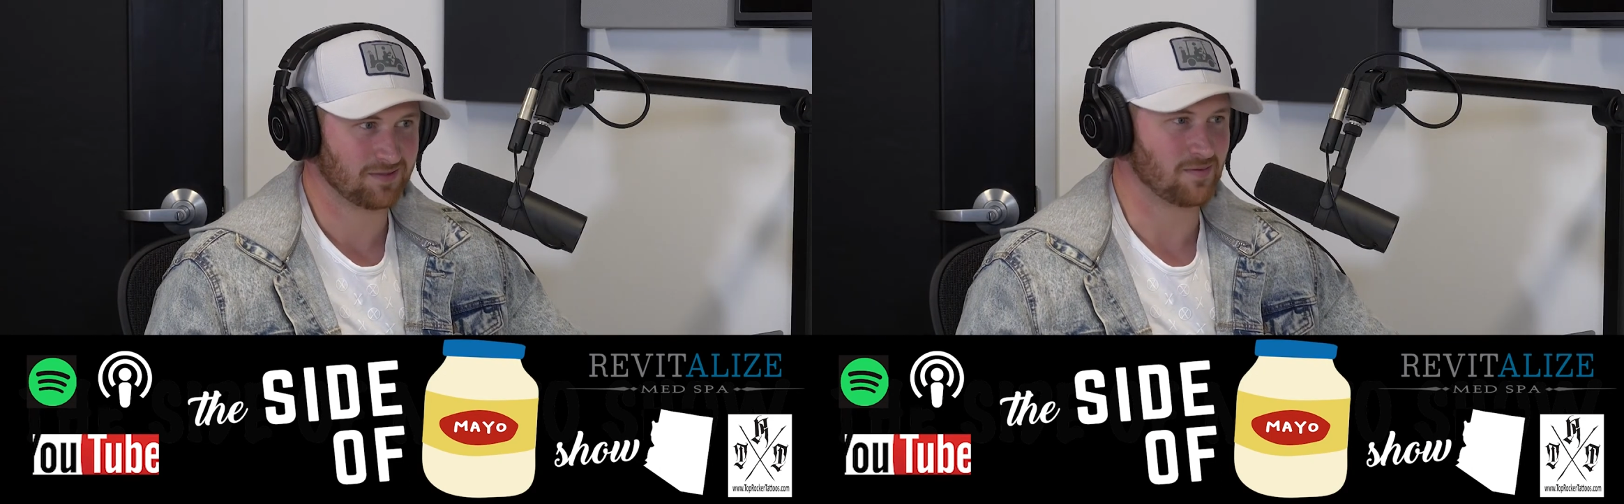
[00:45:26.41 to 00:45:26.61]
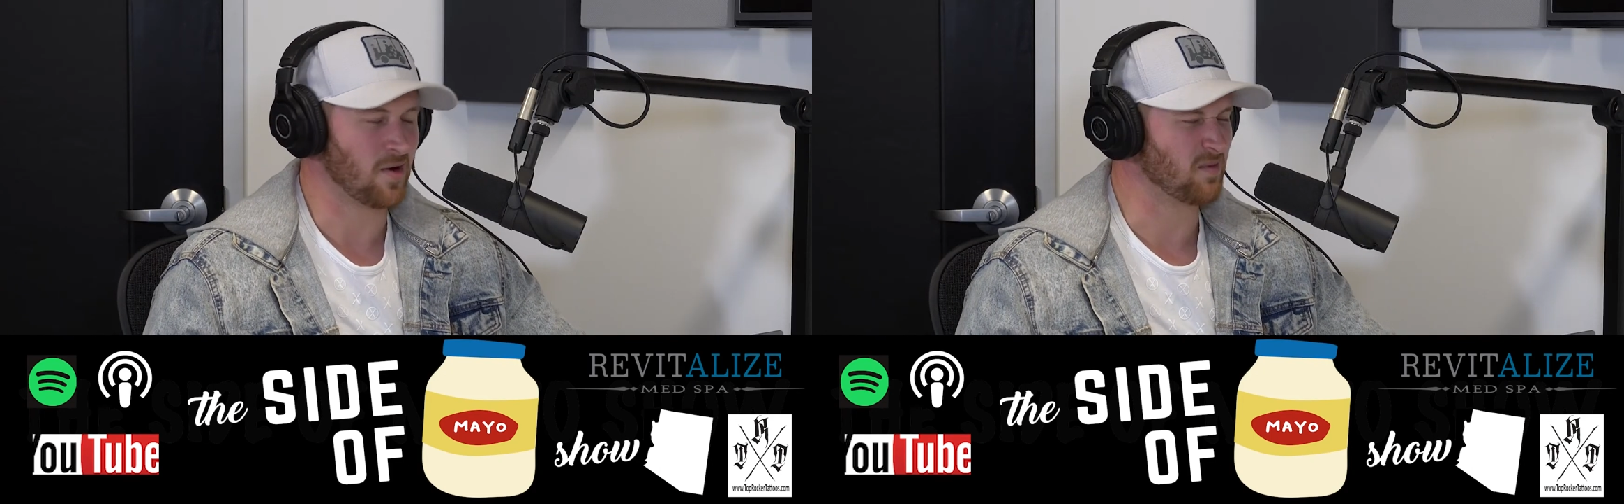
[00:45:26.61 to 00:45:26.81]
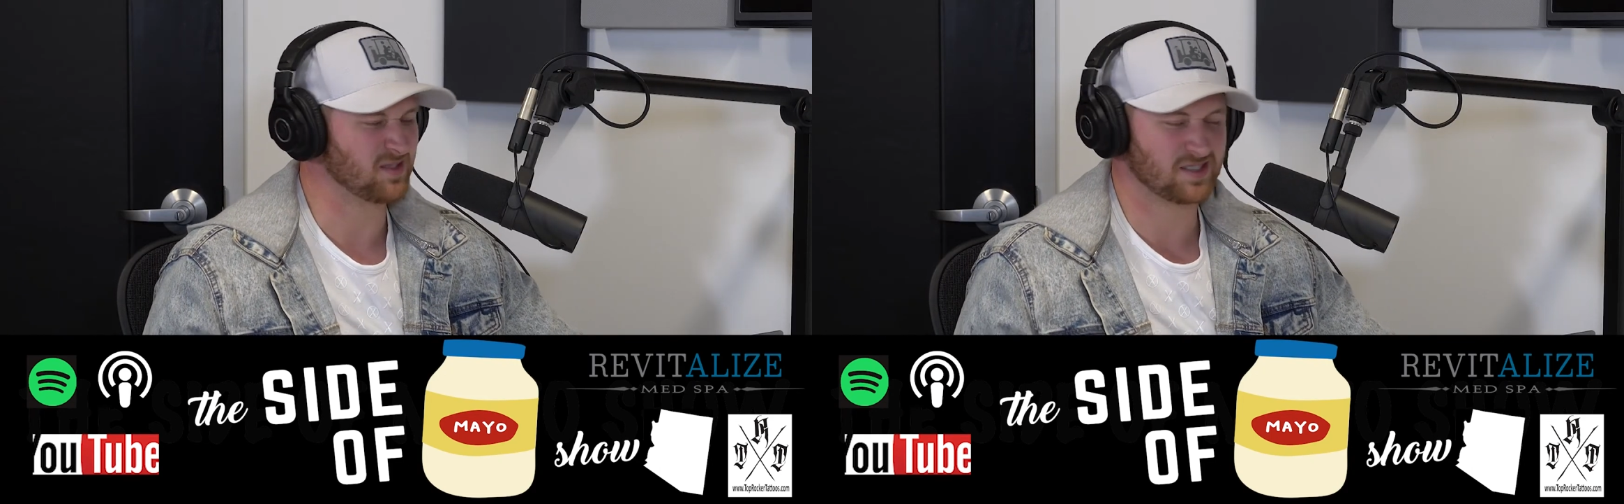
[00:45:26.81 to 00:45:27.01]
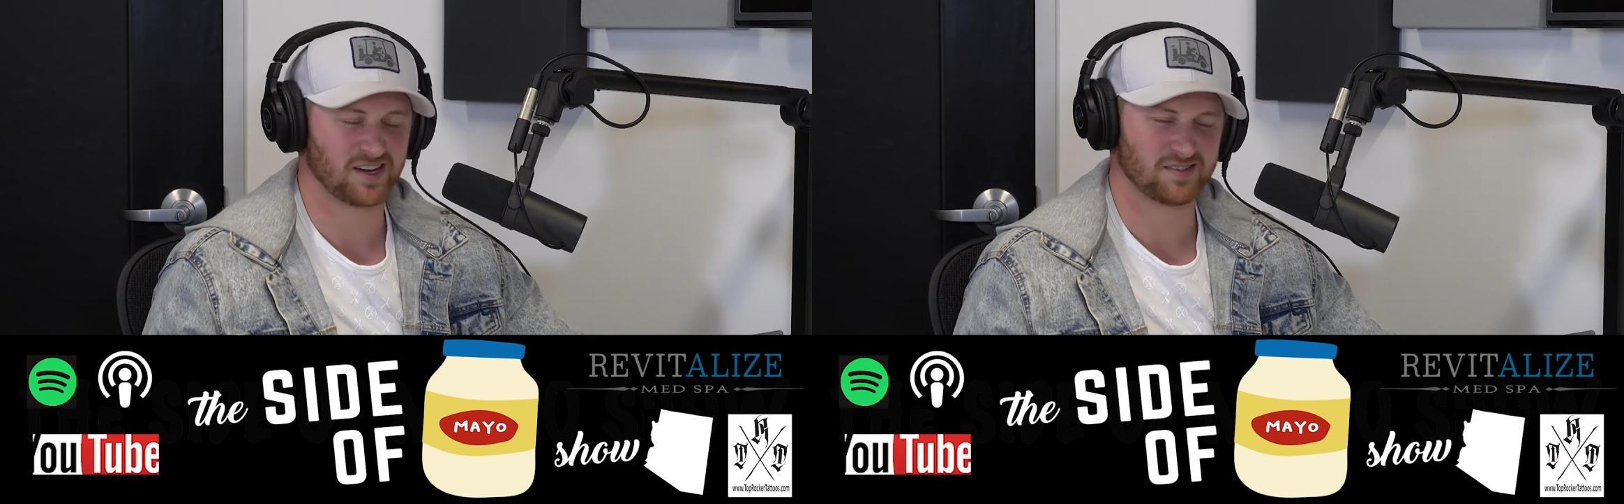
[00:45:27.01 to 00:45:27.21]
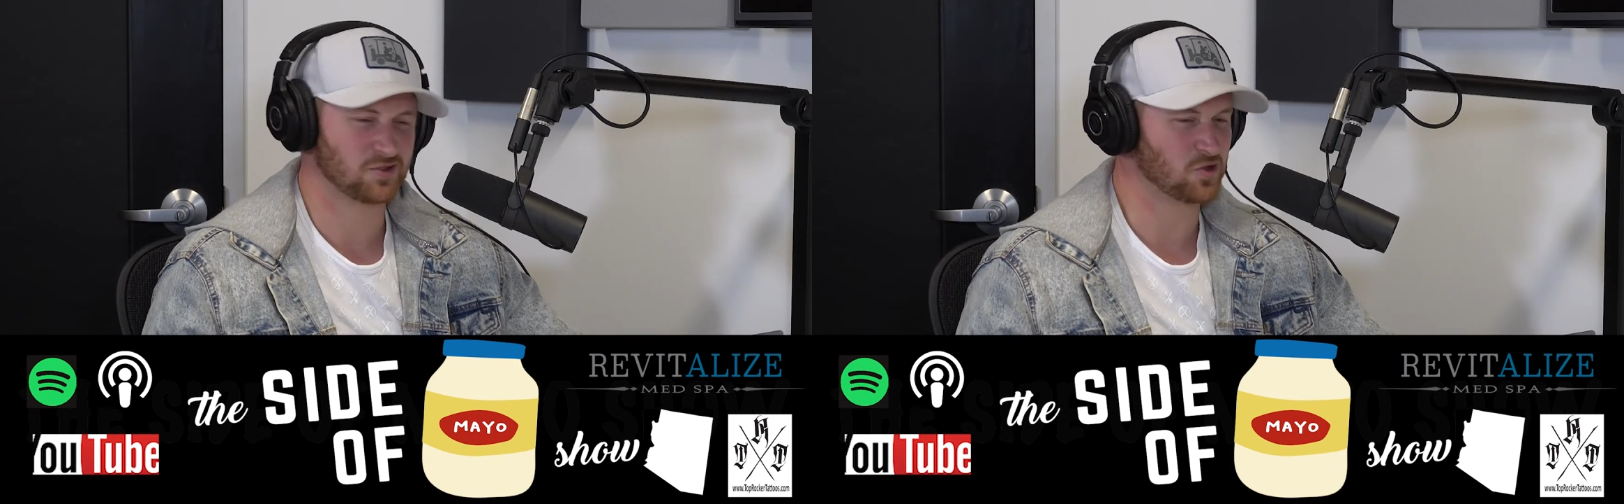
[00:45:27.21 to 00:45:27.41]
Mom is
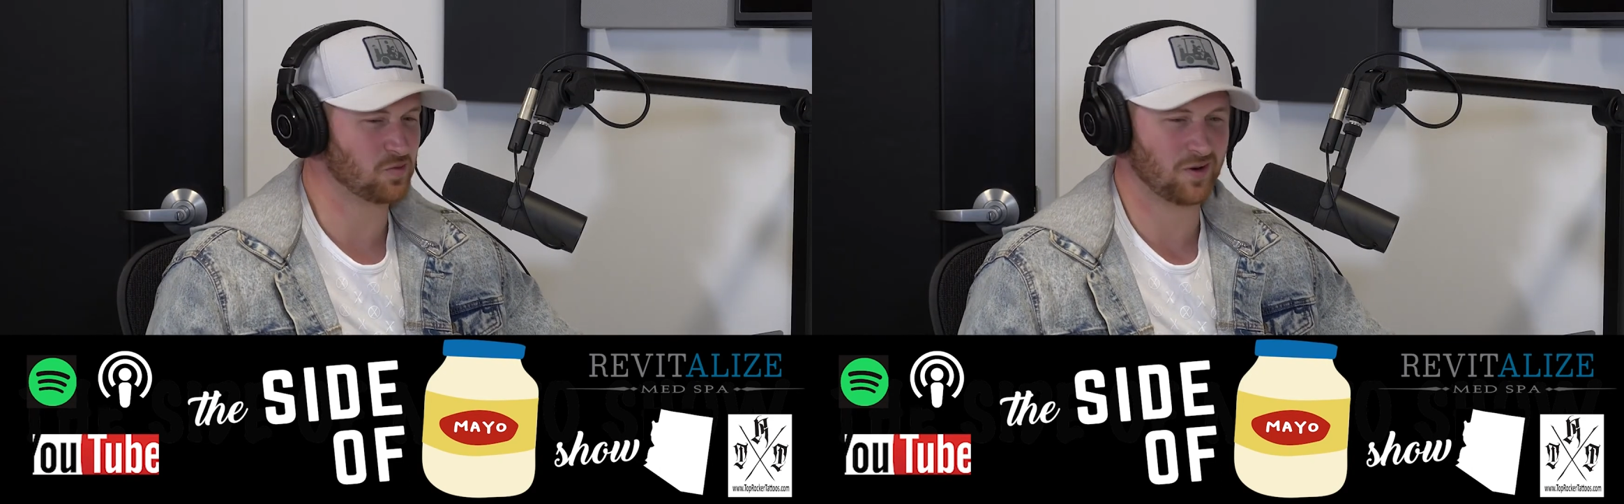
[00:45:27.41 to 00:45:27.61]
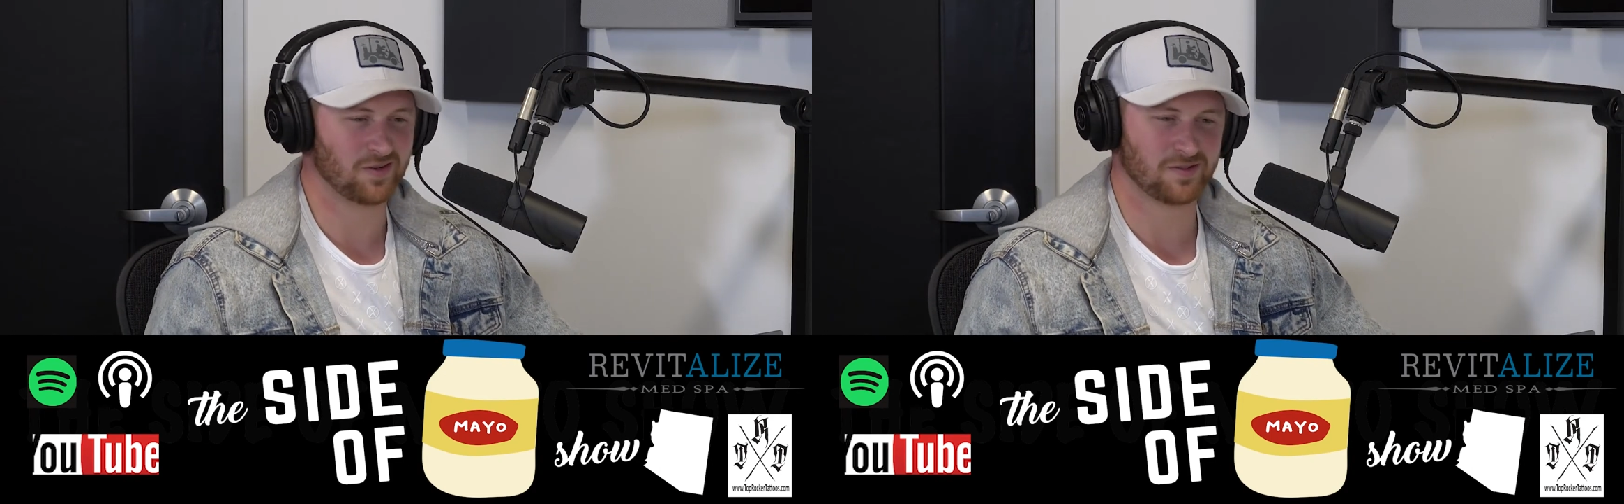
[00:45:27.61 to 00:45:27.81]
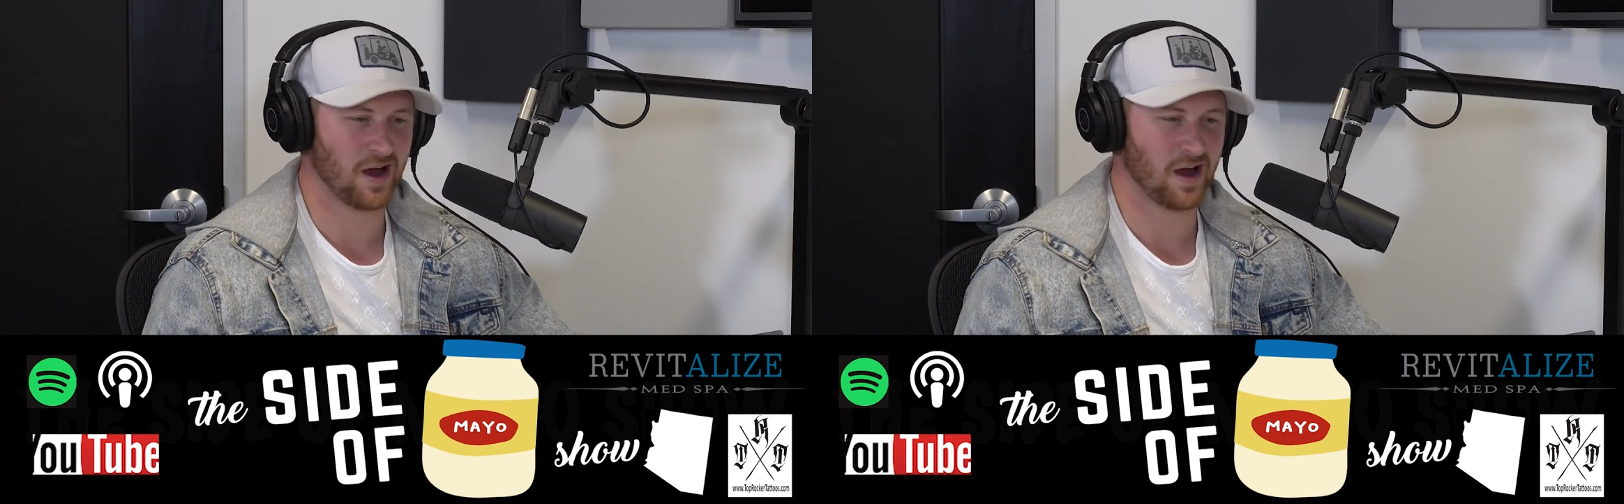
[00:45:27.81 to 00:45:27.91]
like super